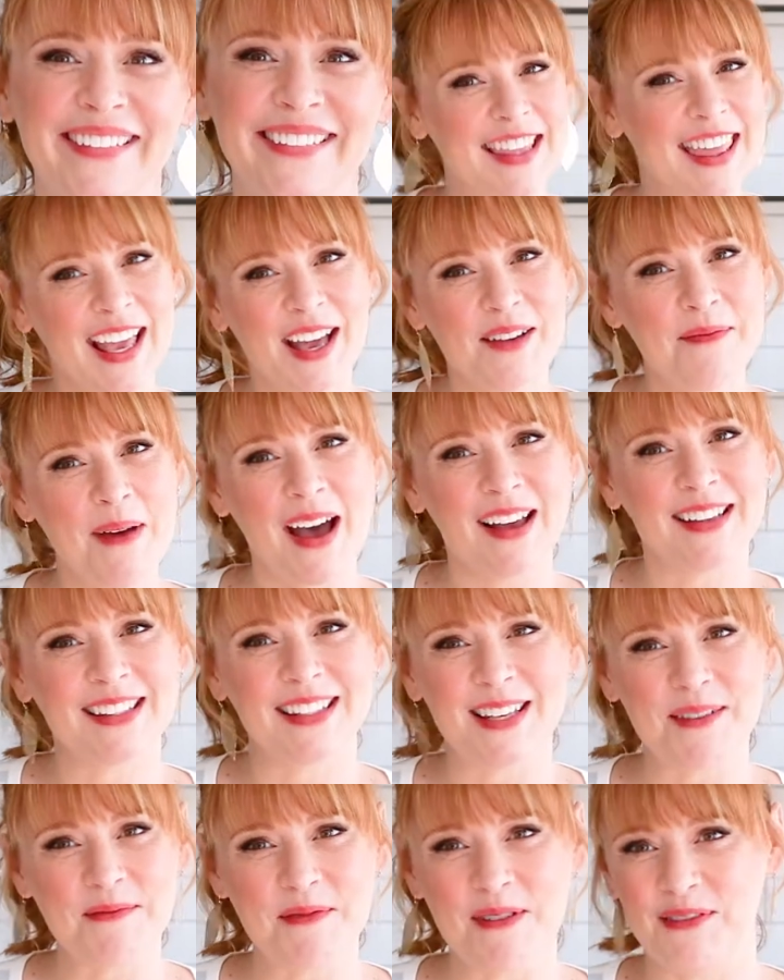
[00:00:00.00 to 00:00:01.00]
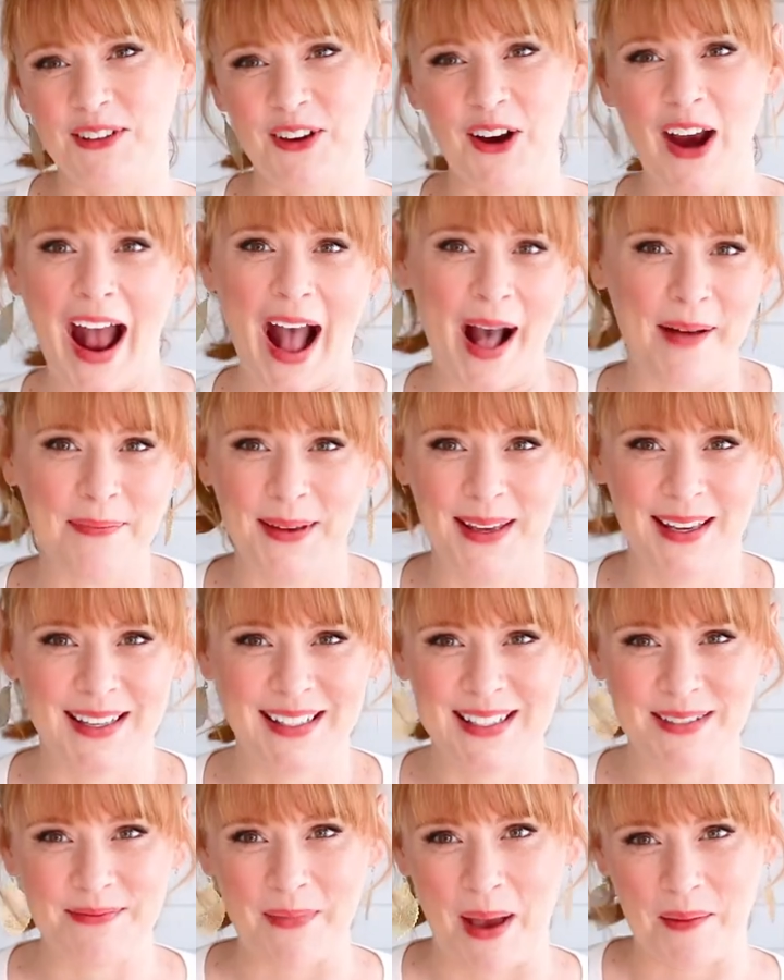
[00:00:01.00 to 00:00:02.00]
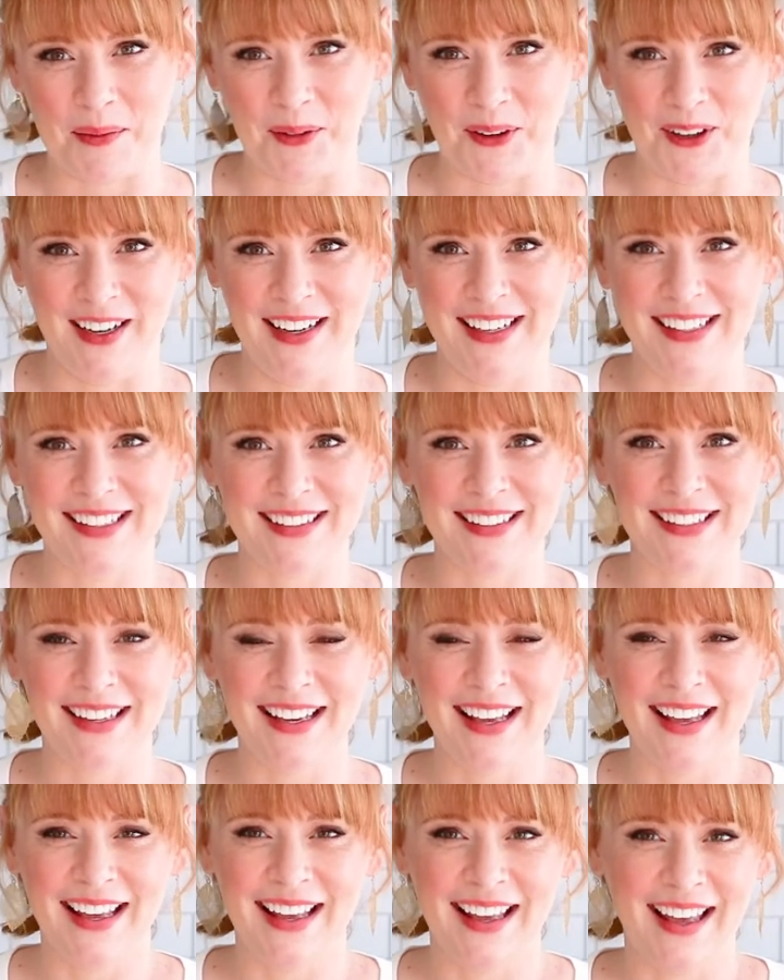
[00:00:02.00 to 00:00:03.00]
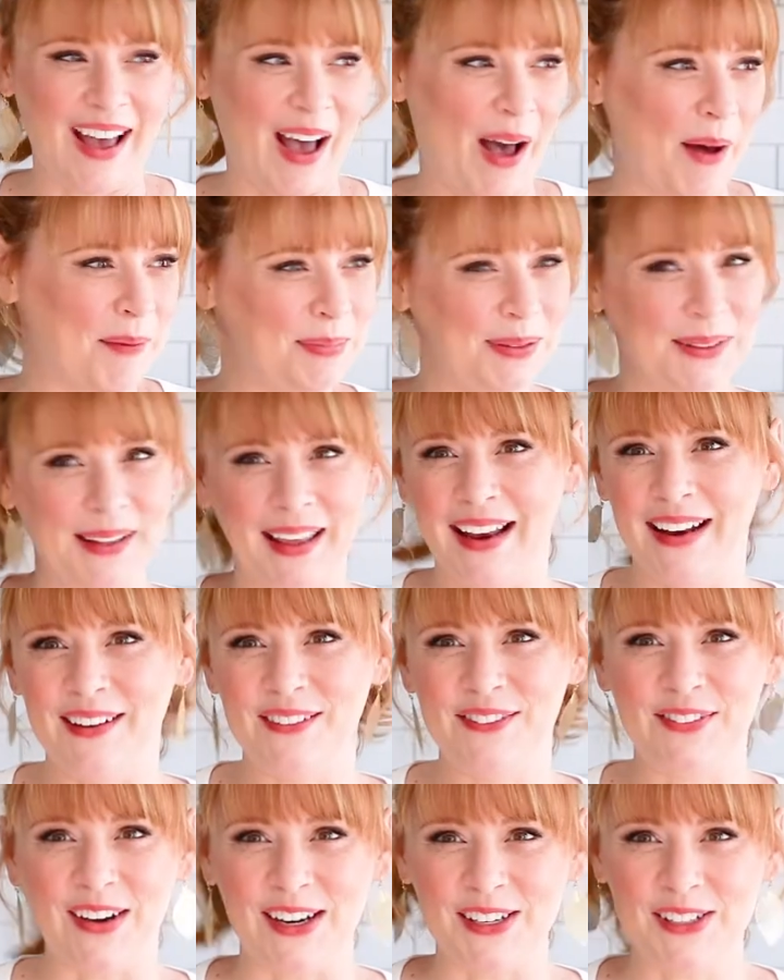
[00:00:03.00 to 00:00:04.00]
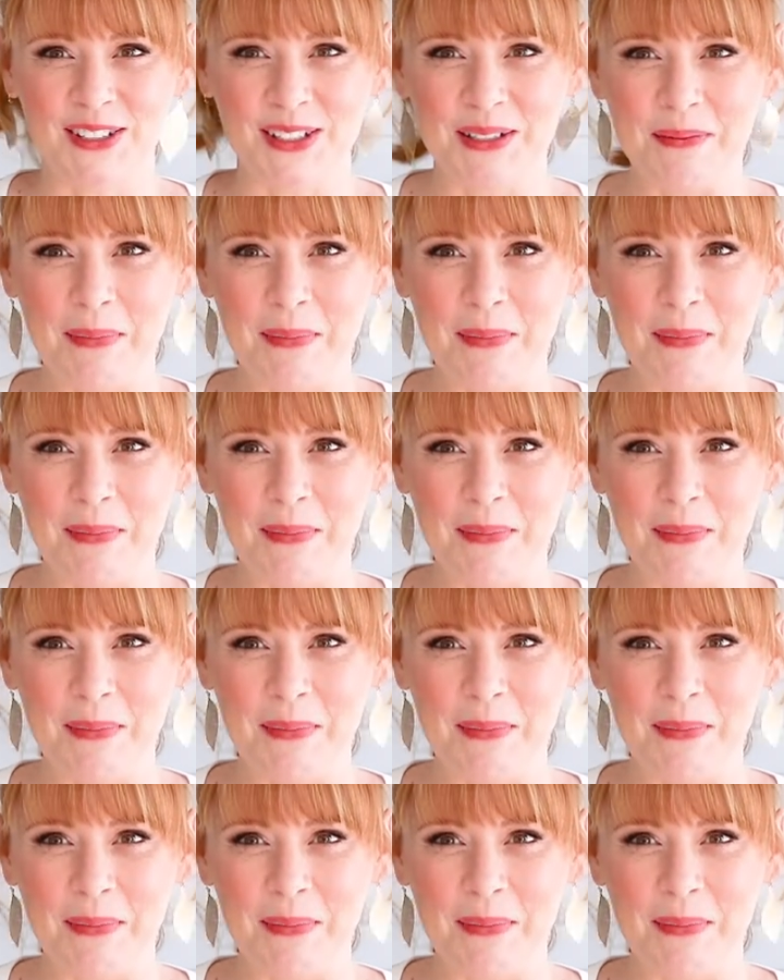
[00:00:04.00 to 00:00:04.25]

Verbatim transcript: Think about some of your happiest memories. A plate of freshly